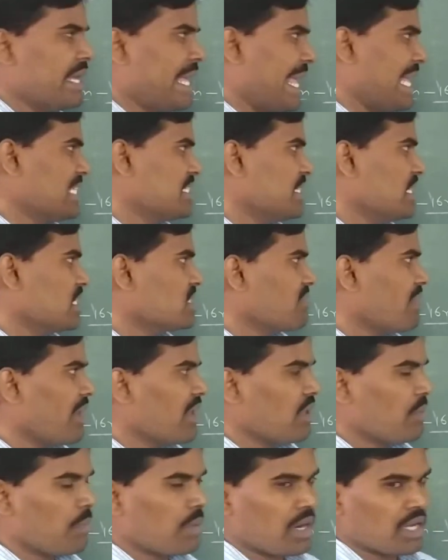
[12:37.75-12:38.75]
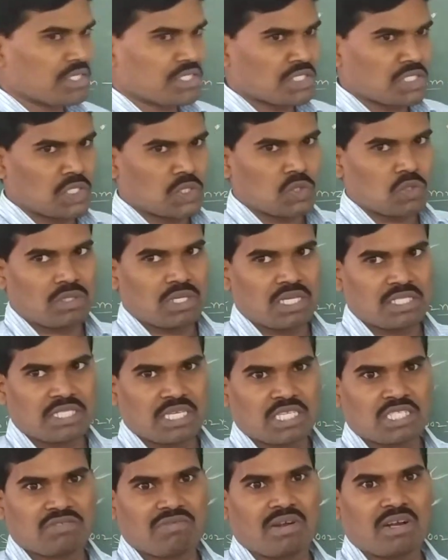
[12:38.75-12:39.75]
Asexual reproduction to the
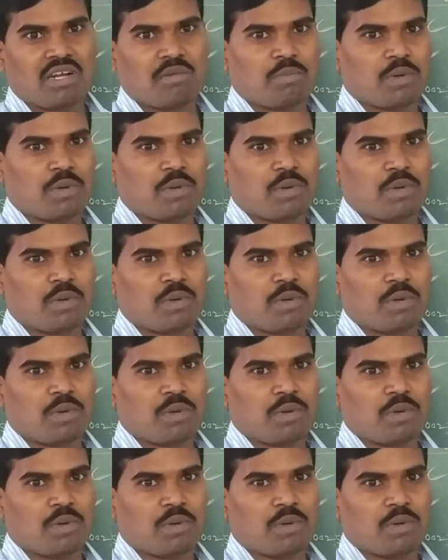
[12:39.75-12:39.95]
sexual